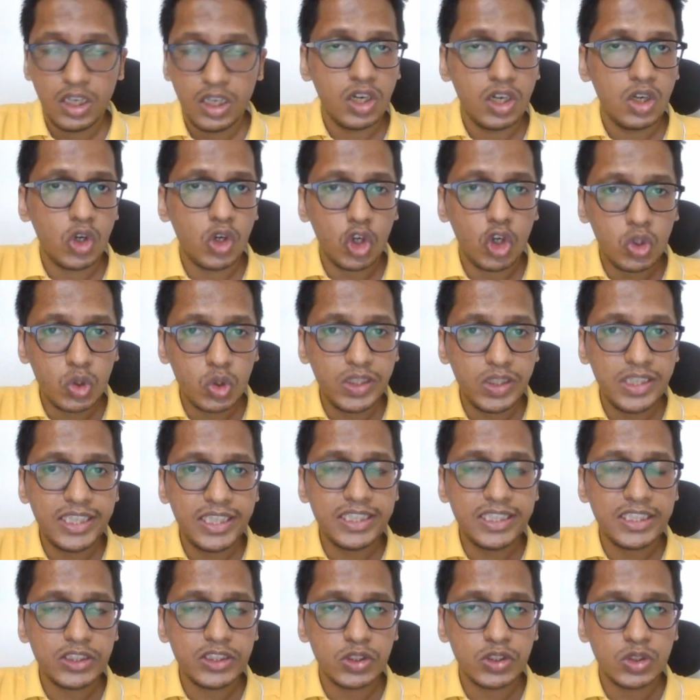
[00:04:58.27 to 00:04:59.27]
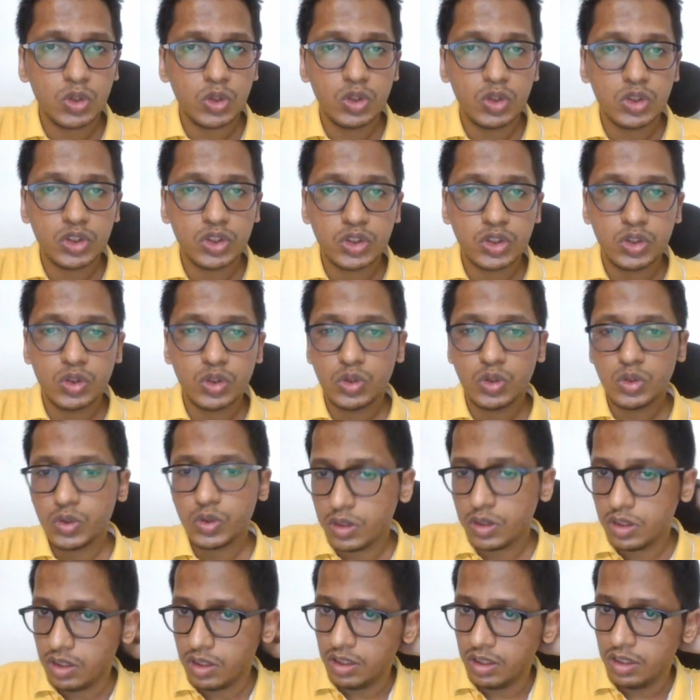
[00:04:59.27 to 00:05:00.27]
Not only this shows
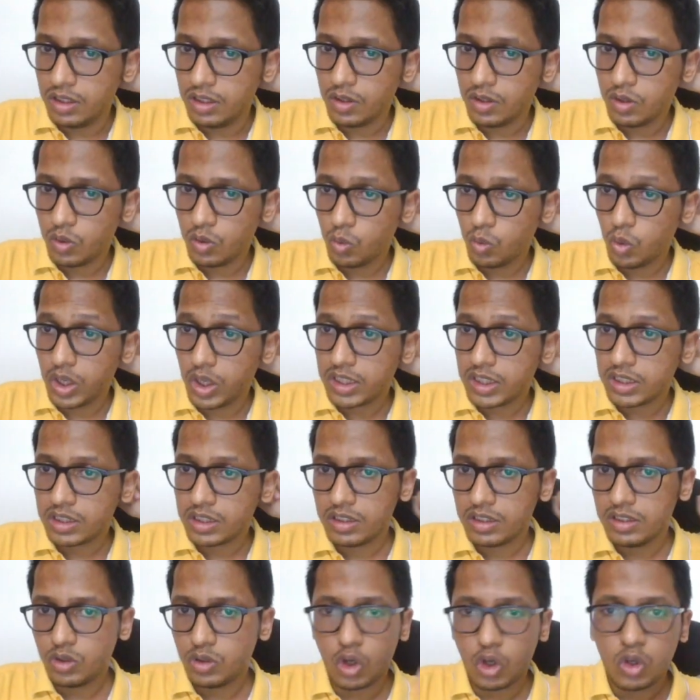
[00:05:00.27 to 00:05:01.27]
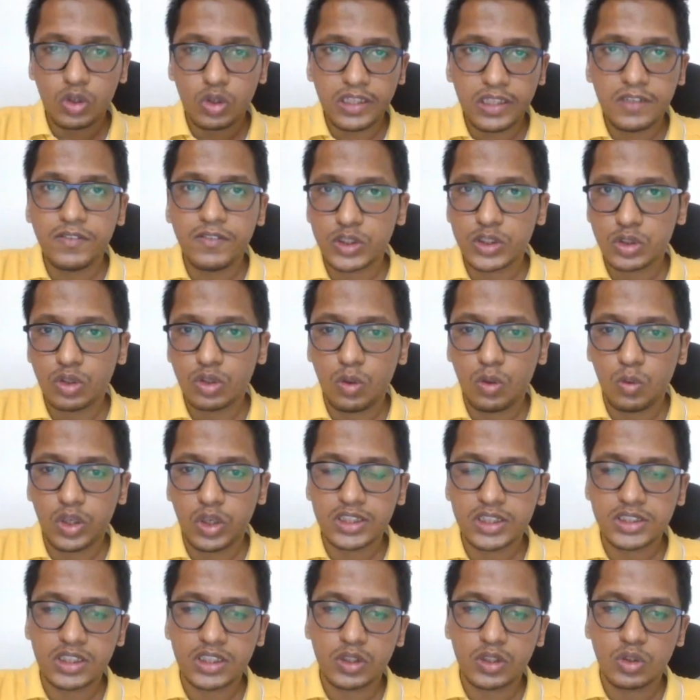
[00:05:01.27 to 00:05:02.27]
you not only we saw what
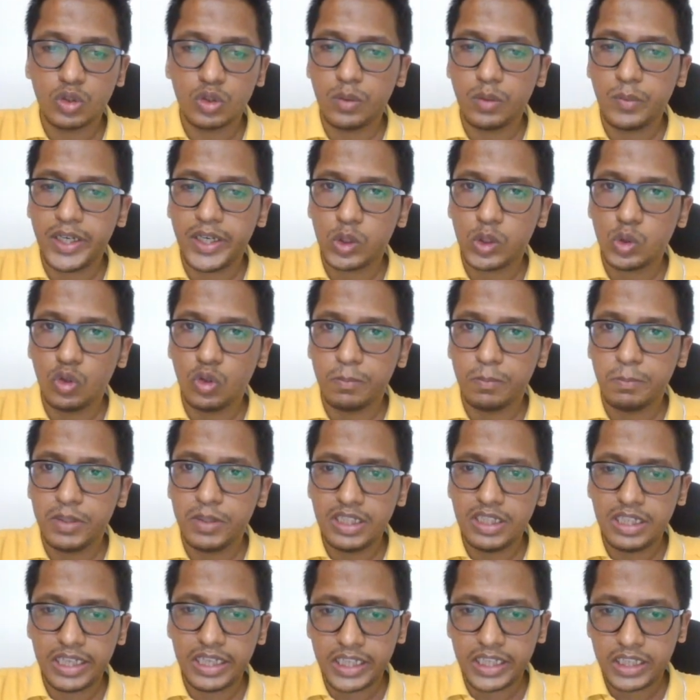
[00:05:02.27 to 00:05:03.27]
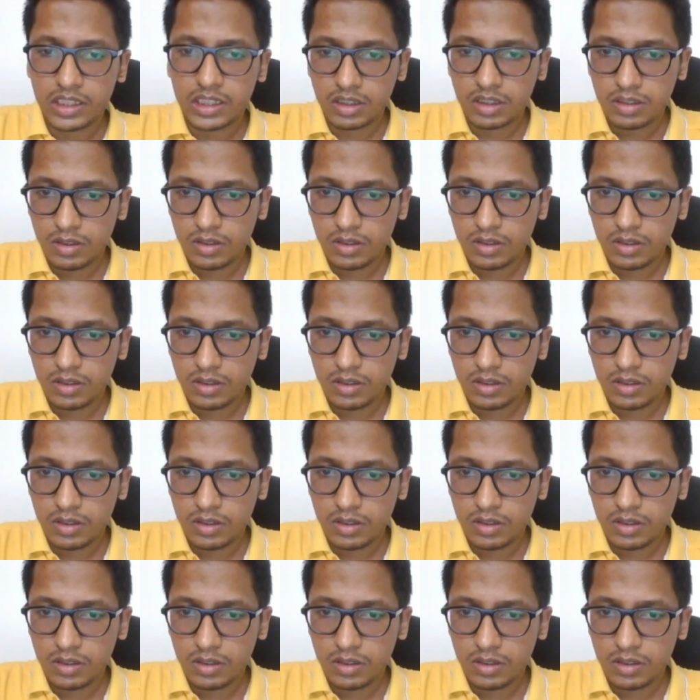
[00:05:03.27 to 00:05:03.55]
is a good way to open, like